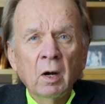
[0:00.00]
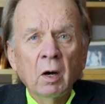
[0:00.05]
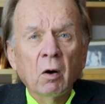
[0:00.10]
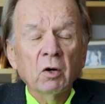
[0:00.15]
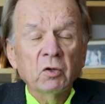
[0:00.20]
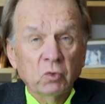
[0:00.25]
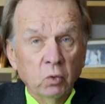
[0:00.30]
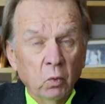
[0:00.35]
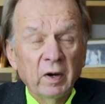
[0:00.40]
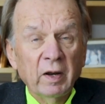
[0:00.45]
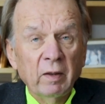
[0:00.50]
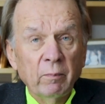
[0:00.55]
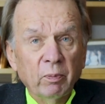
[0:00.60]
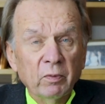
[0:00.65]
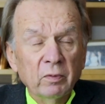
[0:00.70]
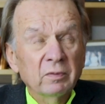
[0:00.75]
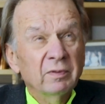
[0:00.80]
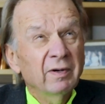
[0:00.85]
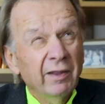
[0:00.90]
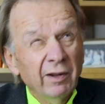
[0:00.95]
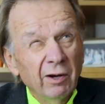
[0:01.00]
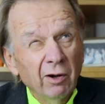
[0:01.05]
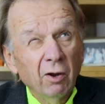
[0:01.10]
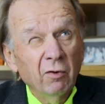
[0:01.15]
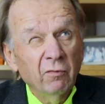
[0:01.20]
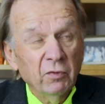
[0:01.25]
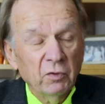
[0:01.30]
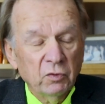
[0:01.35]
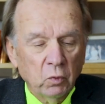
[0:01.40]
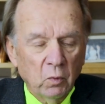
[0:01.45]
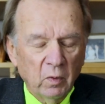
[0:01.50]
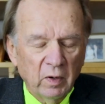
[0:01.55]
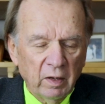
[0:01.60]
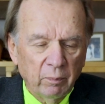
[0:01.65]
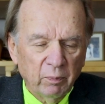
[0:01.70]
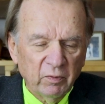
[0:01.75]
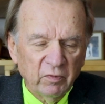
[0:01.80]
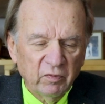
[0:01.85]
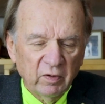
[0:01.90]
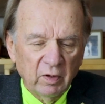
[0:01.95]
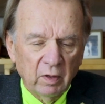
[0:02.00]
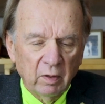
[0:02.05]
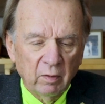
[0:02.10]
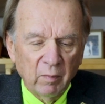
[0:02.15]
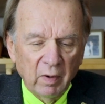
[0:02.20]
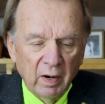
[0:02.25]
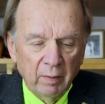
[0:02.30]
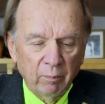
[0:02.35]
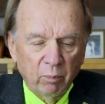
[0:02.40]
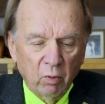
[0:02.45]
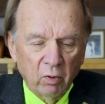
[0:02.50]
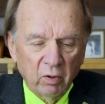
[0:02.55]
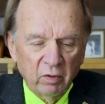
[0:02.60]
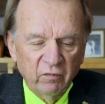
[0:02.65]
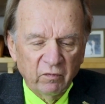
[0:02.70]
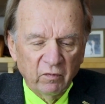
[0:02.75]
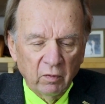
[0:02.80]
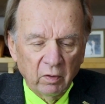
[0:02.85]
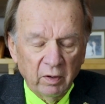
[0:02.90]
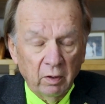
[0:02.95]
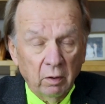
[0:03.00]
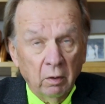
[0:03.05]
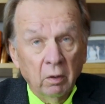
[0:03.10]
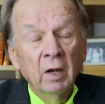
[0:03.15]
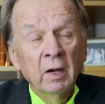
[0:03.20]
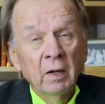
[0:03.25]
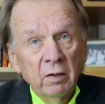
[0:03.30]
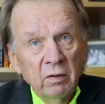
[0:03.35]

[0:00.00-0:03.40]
or 20 little over 20% of my portfolio